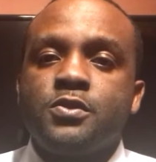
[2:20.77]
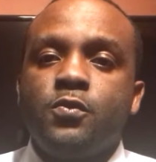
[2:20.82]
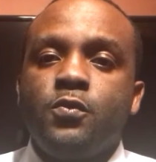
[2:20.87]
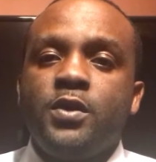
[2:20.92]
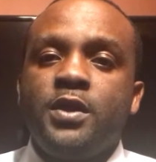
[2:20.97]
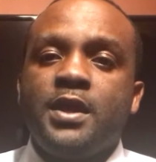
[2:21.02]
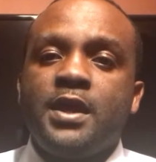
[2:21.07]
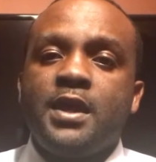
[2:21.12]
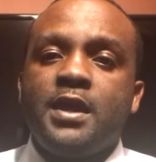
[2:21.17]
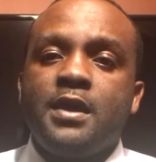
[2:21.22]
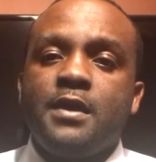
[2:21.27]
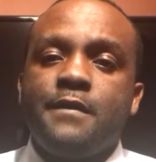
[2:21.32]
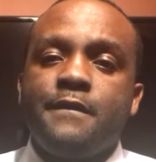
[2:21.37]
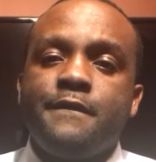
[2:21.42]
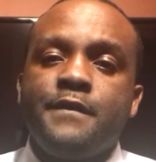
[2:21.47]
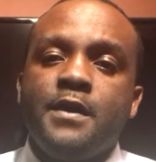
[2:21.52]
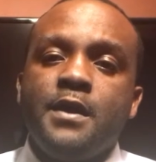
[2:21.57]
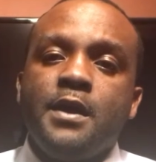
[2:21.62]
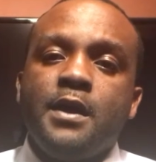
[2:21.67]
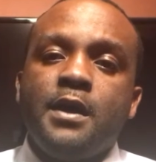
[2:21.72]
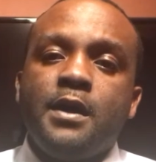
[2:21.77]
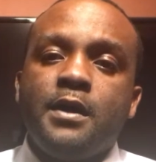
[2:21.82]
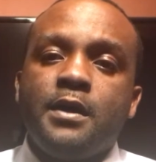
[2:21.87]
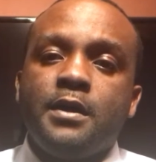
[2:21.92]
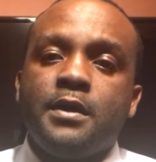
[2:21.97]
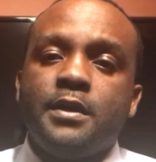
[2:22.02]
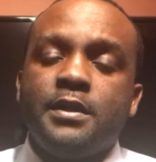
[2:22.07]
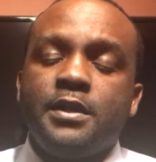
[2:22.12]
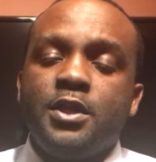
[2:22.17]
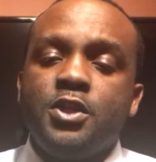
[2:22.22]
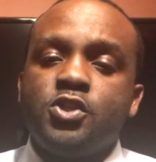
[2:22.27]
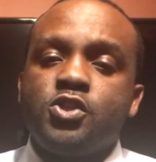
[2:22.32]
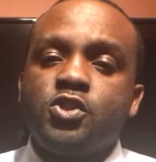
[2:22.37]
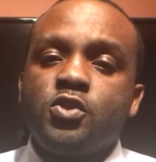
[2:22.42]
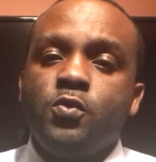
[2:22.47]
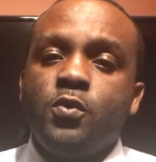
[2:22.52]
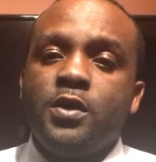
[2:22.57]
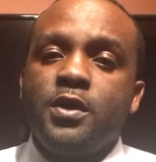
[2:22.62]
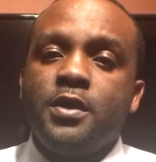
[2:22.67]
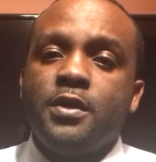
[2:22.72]
We have an
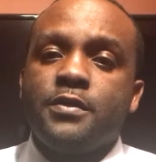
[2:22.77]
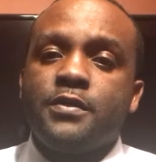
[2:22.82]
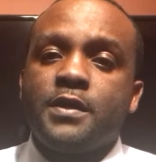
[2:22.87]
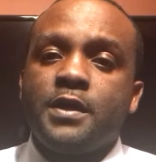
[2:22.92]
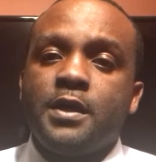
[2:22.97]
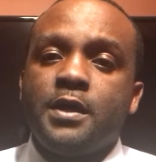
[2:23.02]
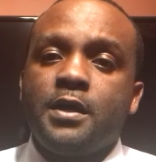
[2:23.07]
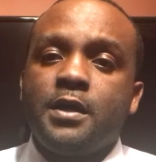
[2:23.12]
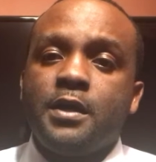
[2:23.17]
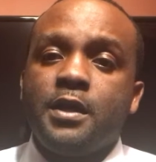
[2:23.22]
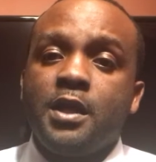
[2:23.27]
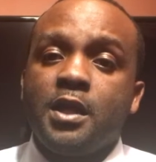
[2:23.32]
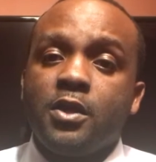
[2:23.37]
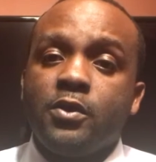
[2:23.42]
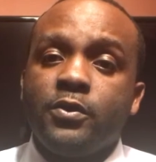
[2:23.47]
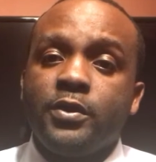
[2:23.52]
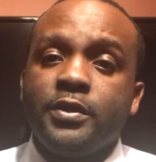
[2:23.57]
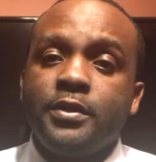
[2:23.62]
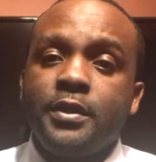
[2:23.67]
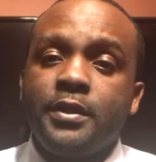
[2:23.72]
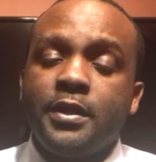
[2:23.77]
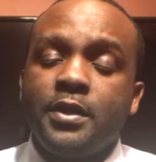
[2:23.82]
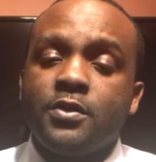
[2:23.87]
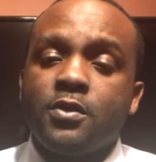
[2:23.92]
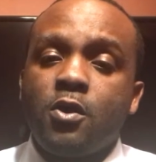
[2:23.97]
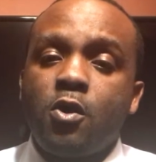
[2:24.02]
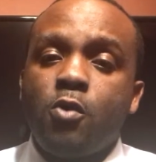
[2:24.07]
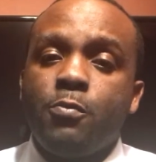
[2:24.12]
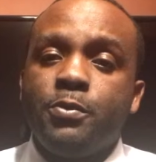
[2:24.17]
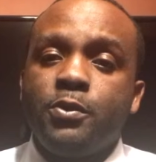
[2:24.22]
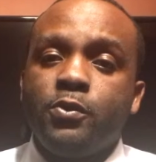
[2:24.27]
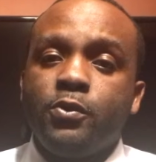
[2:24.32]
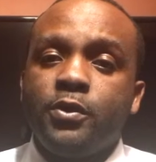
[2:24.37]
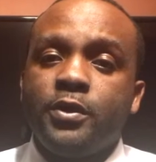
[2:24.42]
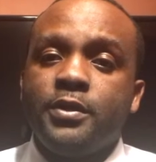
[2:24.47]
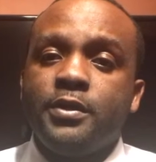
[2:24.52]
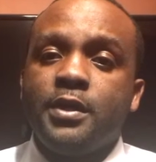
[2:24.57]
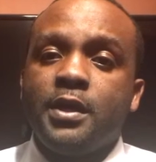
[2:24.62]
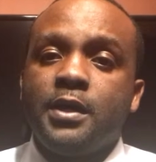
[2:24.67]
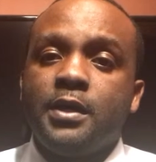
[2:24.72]
issue with heroin and other
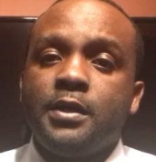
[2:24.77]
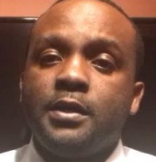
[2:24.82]
opioid